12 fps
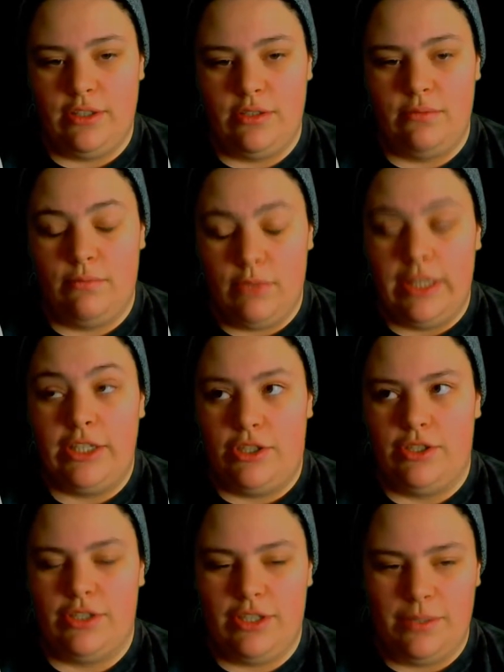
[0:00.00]

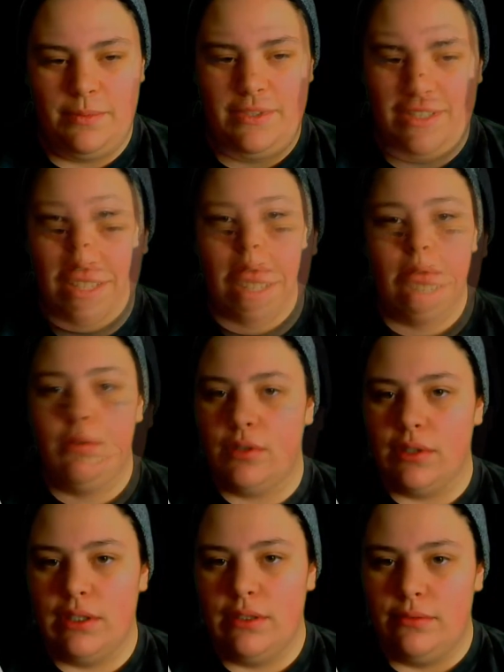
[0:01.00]
relationships.
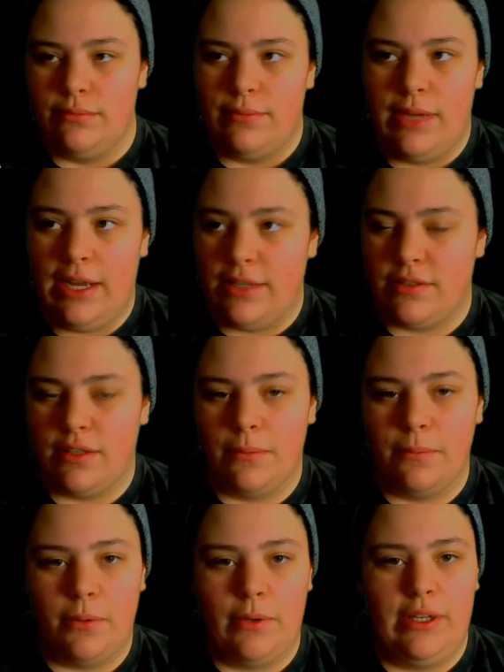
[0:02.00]
Or at
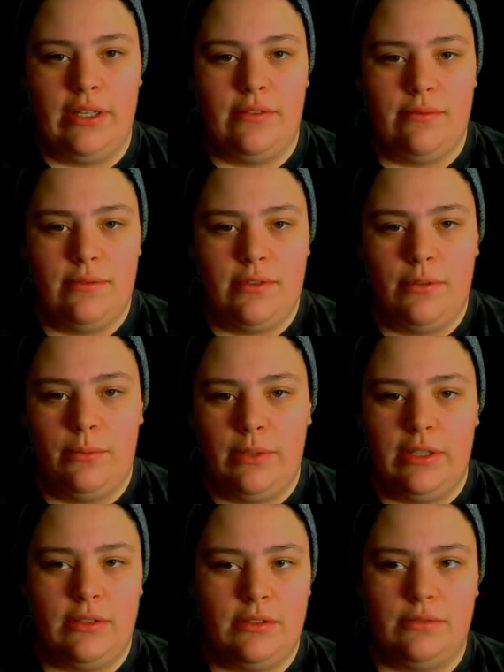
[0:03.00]
some point the
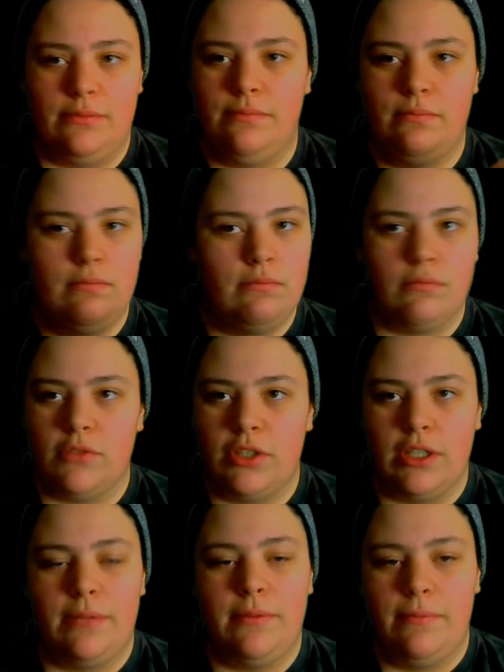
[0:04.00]
wheel
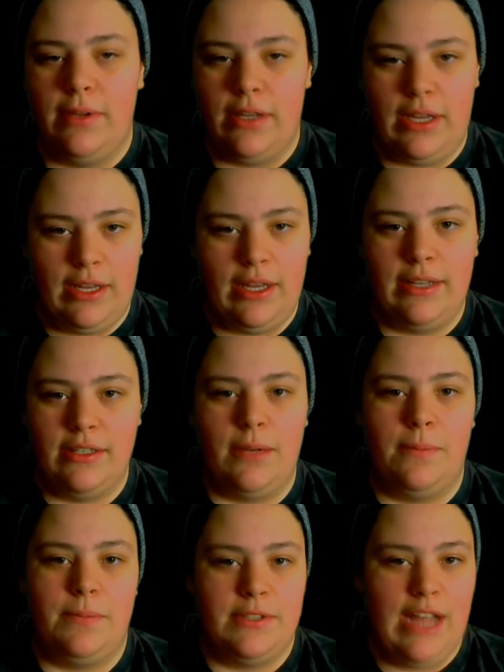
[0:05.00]
could end
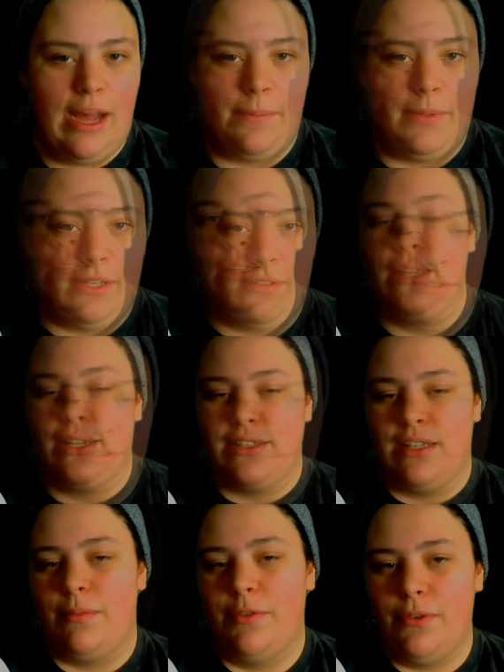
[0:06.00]
up stopping. And like I
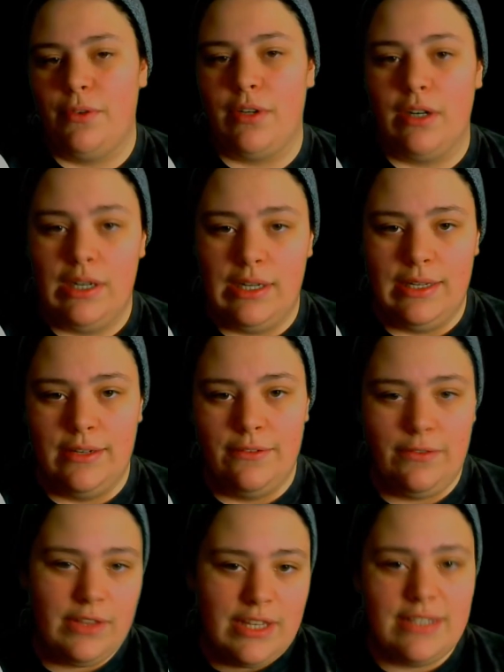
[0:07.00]
said before,
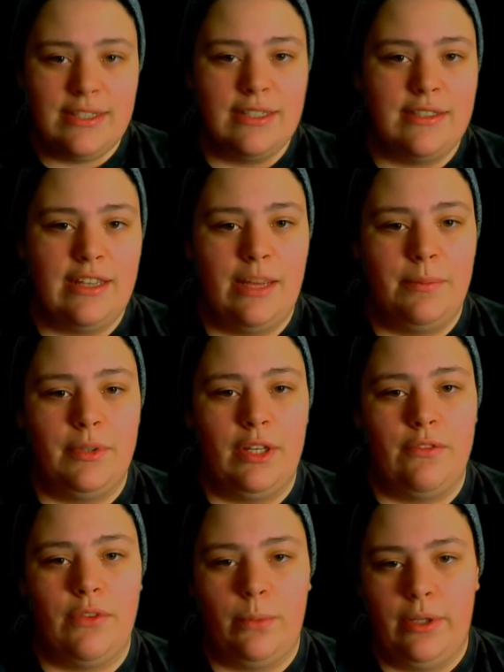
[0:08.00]
for this example
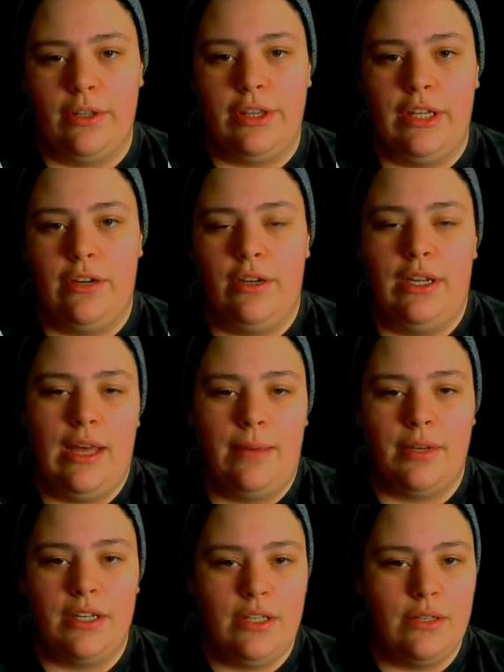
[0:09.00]
of the wheel theory, I'm
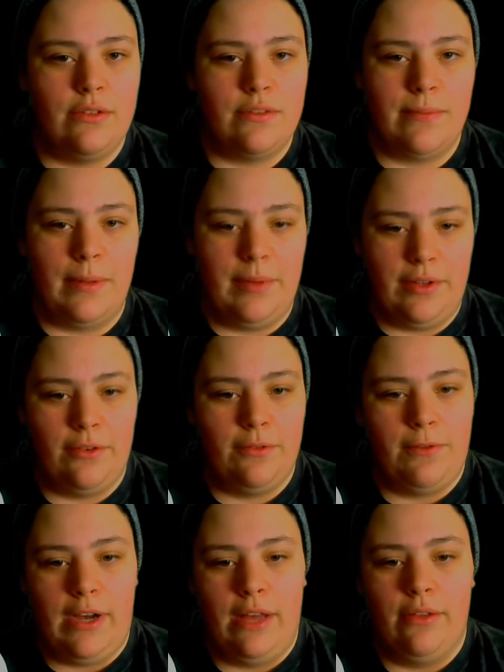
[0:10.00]
going to use my mother
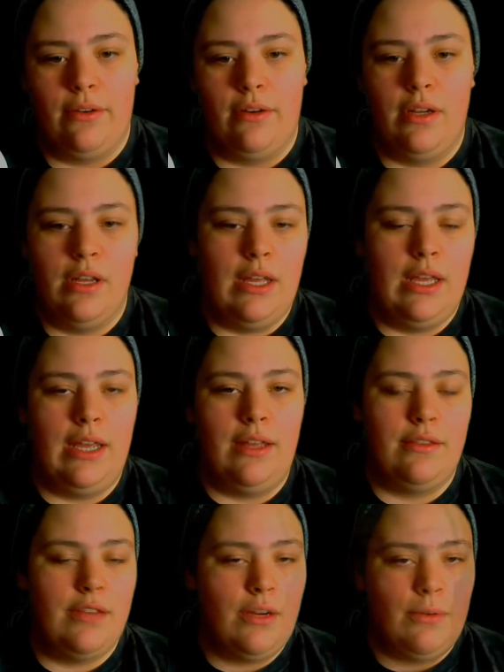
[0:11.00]
and father
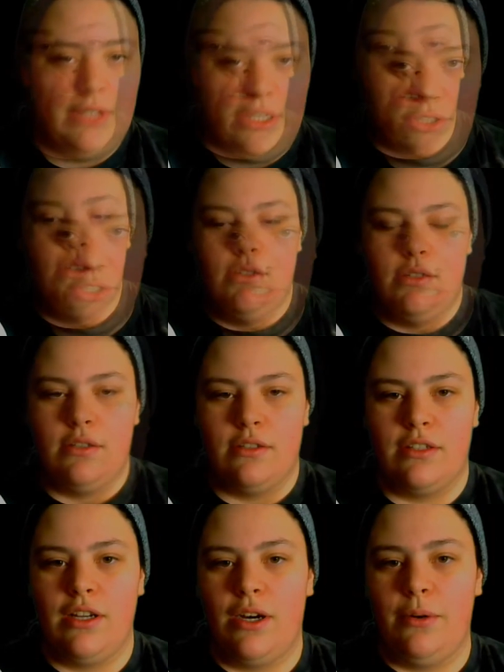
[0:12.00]
and their relationship.
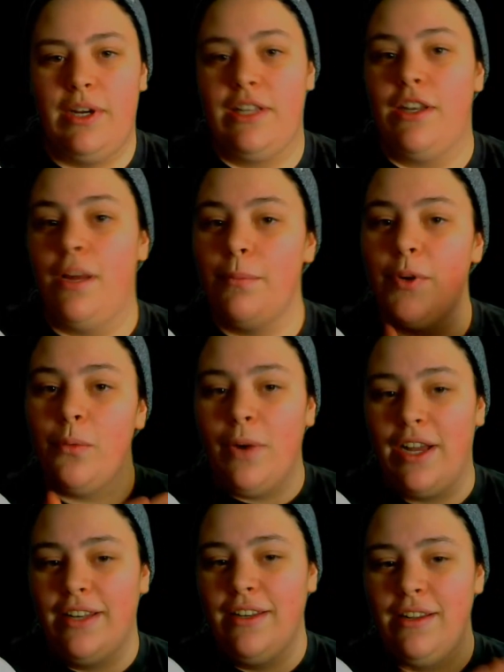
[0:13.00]
So, number 1,